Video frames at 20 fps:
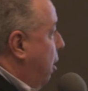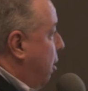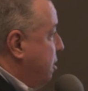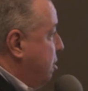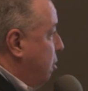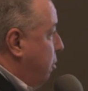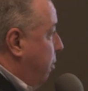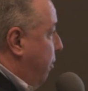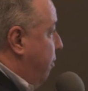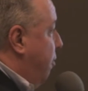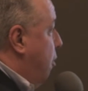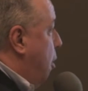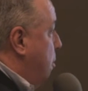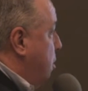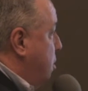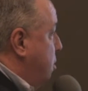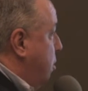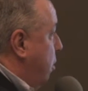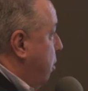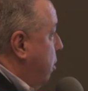also in
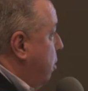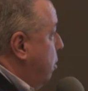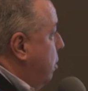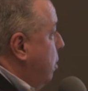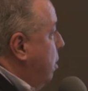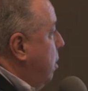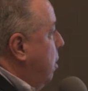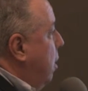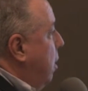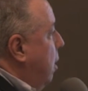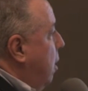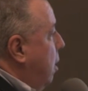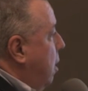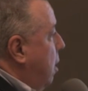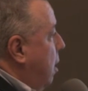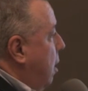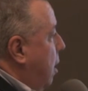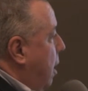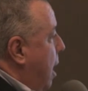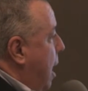pharmaceutical
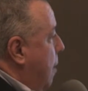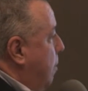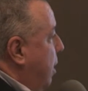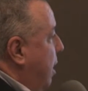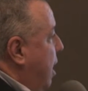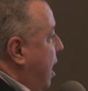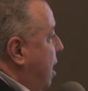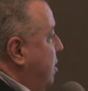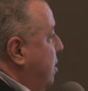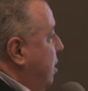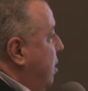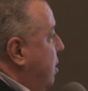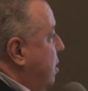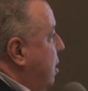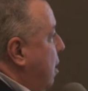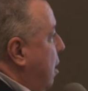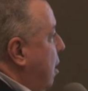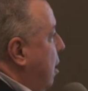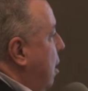uh, applications.